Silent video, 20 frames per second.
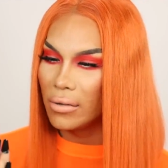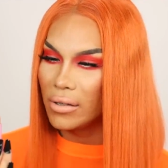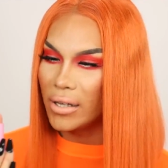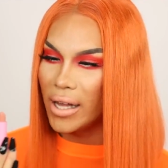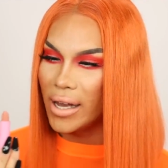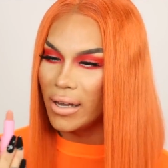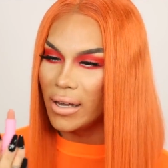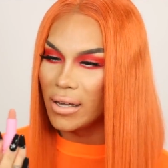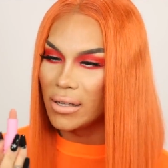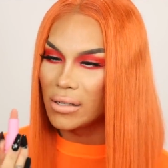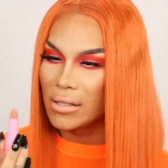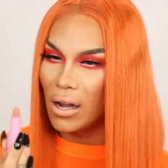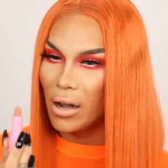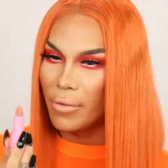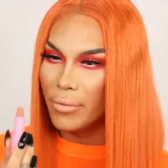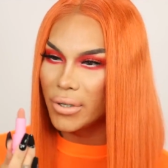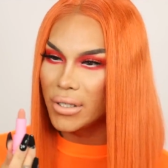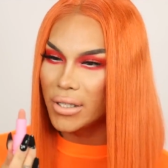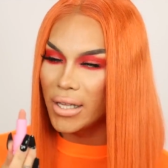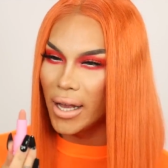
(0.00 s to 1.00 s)
Like, it's
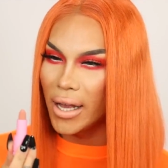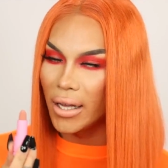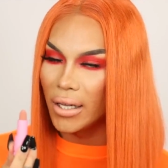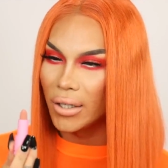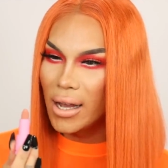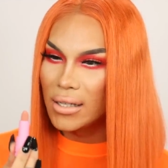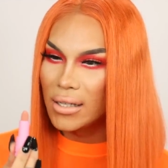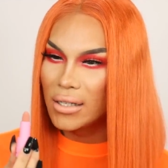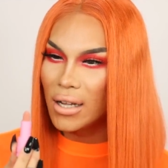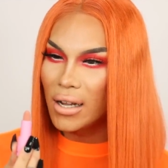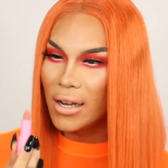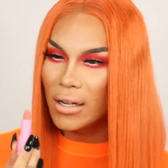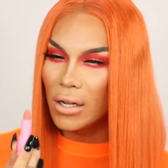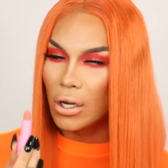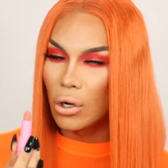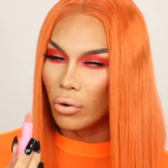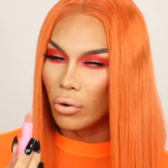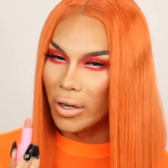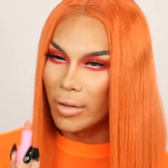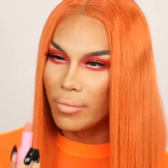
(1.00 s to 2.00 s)
almost like, it's not like a
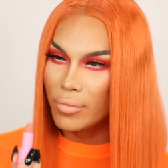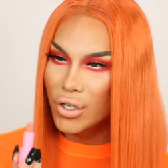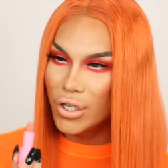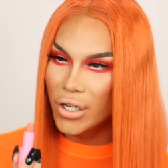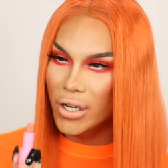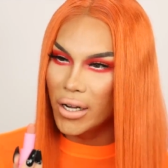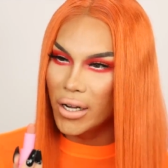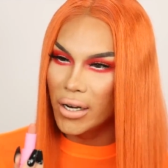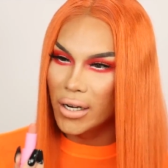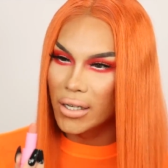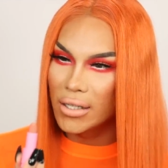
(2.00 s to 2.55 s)
cream sheen.